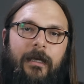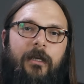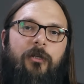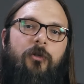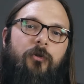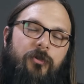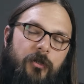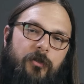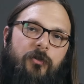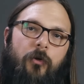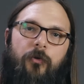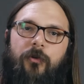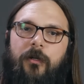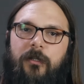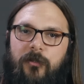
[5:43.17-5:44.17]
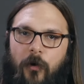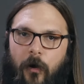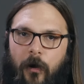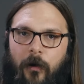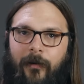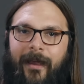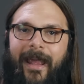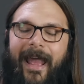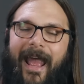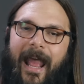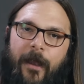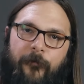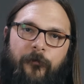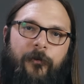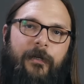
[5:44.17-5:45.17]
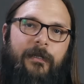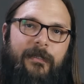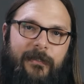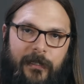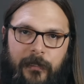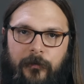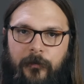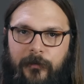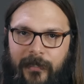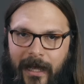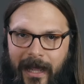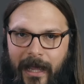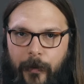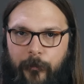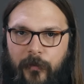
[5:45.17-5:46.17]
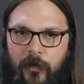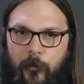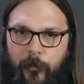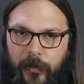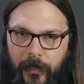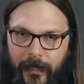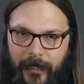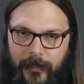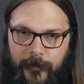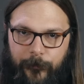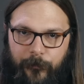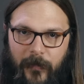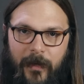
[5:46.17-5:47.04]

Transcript: you should tune your guitar every single time you play it.